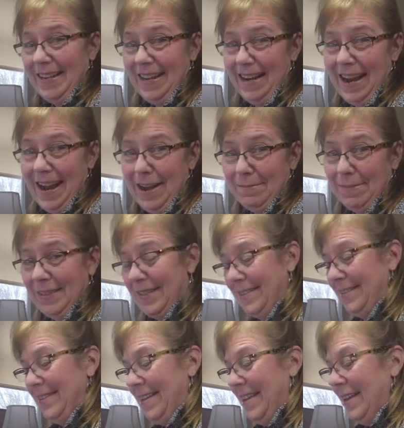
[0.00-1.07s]
it
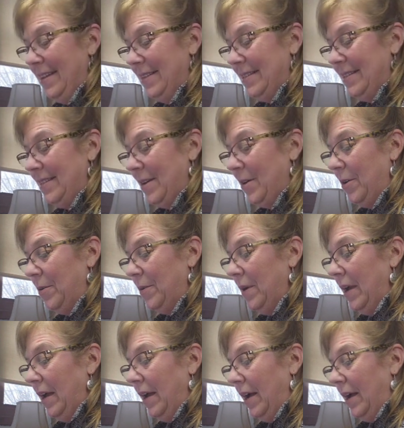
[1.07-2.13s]
happens. So,
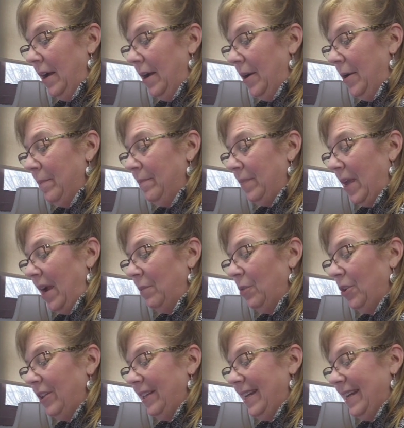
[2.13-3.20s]
I'm
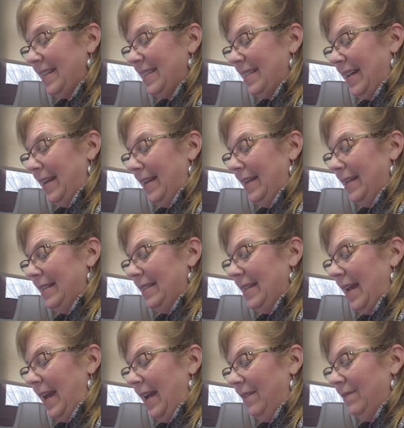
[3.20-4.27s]
really excited
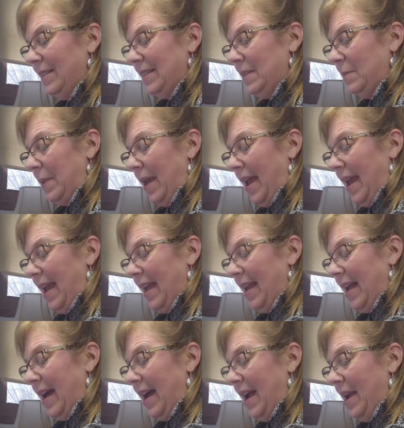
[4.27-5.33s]
to have this bag.
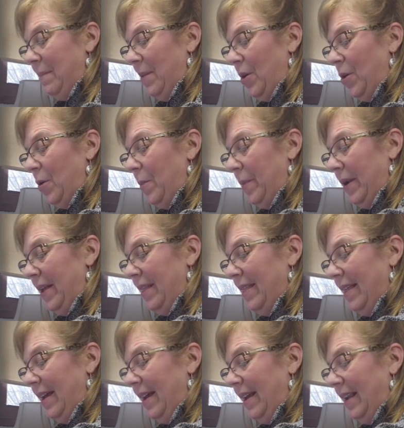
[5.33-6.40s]
I'm hoping
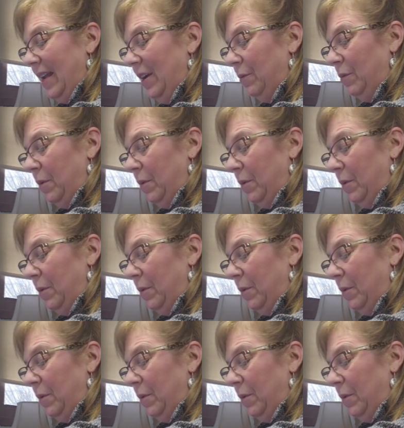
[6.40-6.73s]
that it